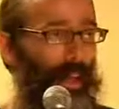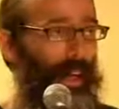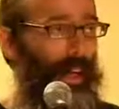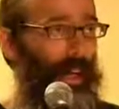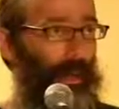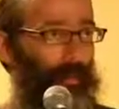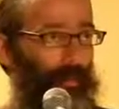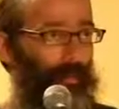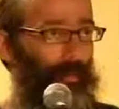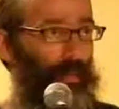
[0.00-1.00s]
And,
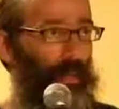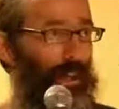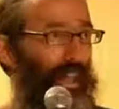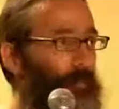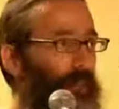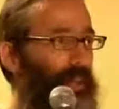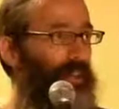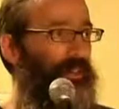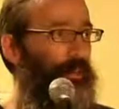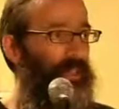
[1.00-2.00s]
you know, the
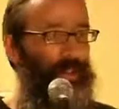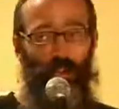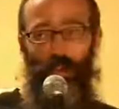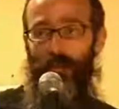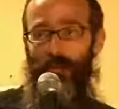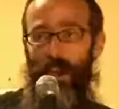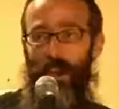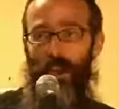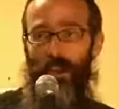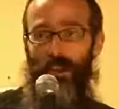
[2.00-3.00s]
impulse when you're going to
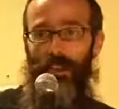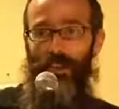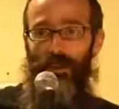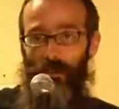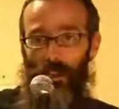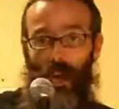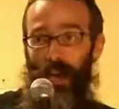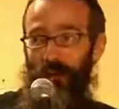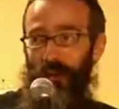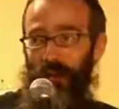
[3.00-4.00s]
fall is, a lot
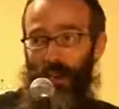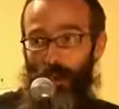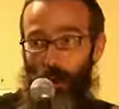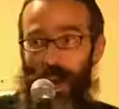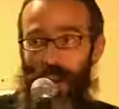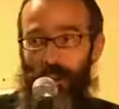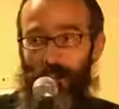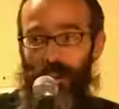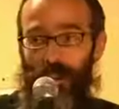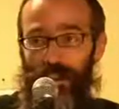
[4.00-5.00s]
of us, I know I have at
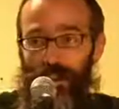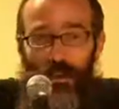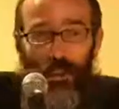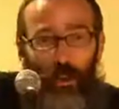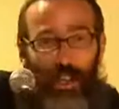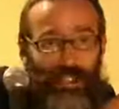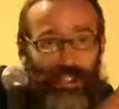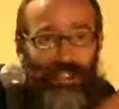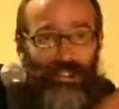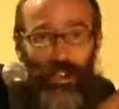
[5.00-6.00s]
least, is to go like
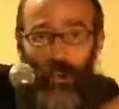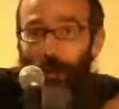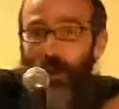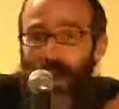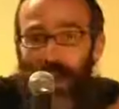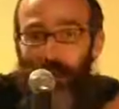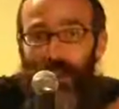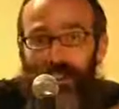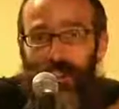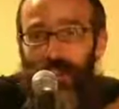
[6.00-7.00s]
this. I'm going to protect
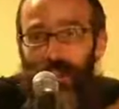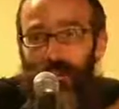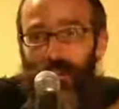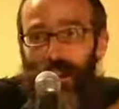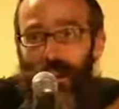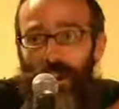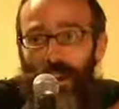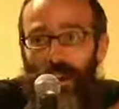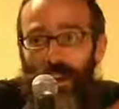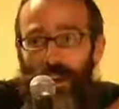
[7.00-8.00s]
myself.
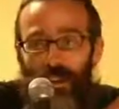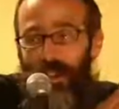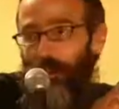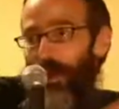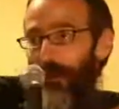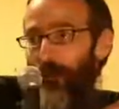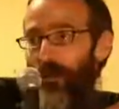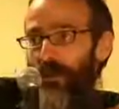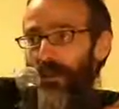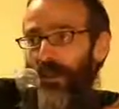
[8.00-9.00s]
And then you break
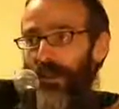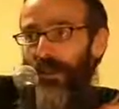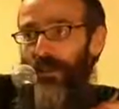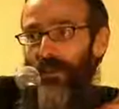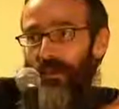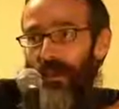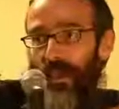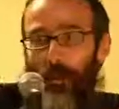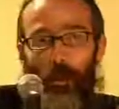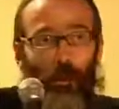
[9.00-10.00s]
bones and things.
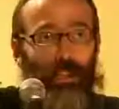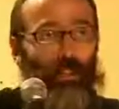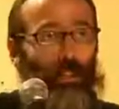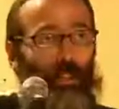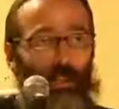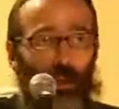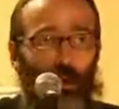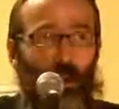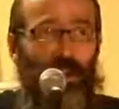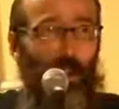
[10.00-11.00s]
But what you learn to do
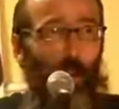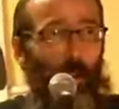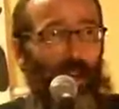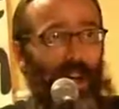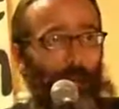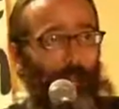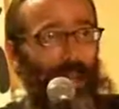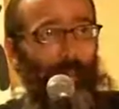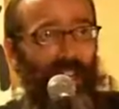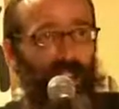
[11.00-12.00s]
is open up
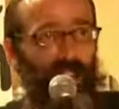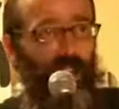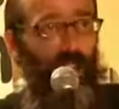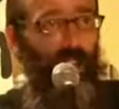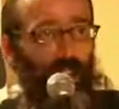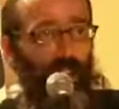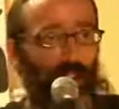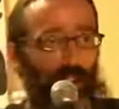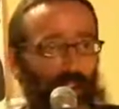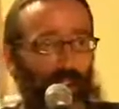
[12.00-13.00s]
and make a circle.
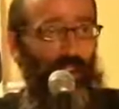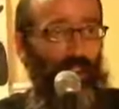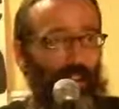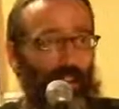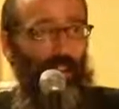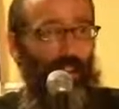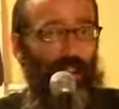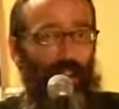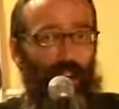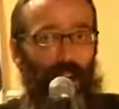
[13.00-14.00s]

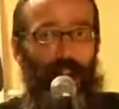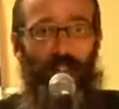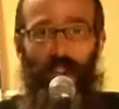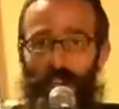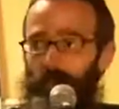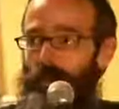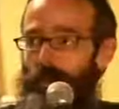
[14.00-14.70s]
And then